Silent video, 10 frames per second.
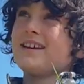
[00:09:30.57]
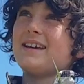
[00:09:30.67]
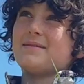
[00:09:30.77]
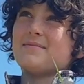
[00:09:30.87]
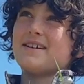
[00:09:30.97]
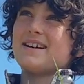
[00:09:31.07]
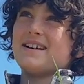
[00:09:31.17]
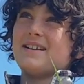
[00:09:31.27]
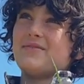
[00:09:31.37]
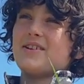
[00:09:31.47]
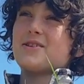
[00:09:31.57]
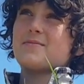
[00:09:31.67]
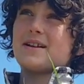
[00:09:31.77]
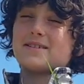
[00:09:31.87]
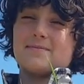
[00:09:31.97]
In my veggie
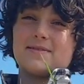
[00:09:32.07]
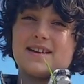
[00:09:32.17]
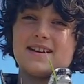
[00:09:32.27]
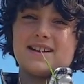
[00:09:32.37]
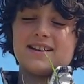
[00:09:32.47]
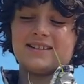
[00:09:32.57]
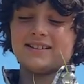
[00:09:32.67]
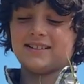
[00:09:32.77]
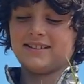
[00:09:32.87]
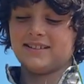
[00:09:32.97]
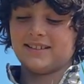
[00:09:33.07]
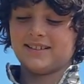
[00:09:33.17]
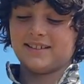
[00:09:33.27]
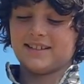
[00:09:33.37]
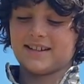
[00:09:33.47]
patch up there.
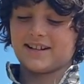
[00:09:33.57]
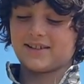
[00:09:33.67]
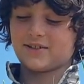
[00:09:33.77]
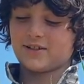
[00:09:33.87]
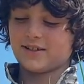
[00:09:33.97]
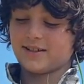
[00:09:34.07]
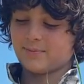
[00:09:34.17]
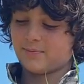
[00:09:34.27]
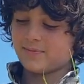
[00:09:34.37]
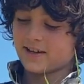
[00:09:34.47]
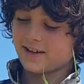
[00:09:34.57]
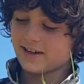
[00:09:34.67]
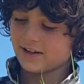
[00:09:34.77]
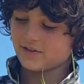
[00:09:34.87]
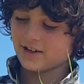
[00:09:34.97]
Then I'm going to
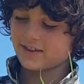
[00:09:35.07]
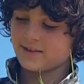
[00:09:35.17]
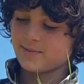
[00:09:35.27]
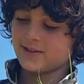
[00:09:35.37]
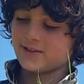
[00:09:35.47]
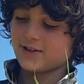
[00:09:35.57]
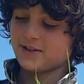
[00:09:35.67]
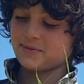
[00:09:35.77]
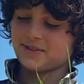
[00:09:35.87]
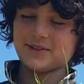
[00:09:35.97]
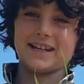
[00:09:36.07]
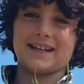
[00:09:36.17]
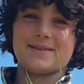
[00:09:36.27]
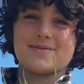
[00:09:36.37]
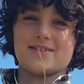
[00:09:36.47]
dehydrate them and turn them into
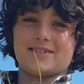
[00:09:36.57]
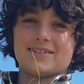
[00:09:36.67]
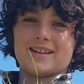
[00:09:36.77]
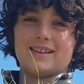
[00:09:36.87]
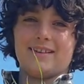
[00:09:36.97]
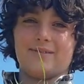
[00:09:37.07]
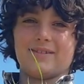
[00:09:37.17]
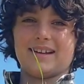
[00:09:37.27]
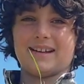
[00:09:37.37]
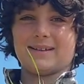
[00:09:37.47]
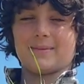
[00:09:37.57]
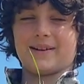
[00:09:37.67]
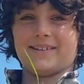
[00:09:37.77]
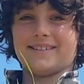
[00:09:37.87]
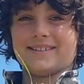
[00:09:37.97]
Inca berries, because I love Inca
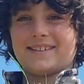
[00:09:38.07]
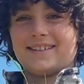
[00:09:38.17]
berries.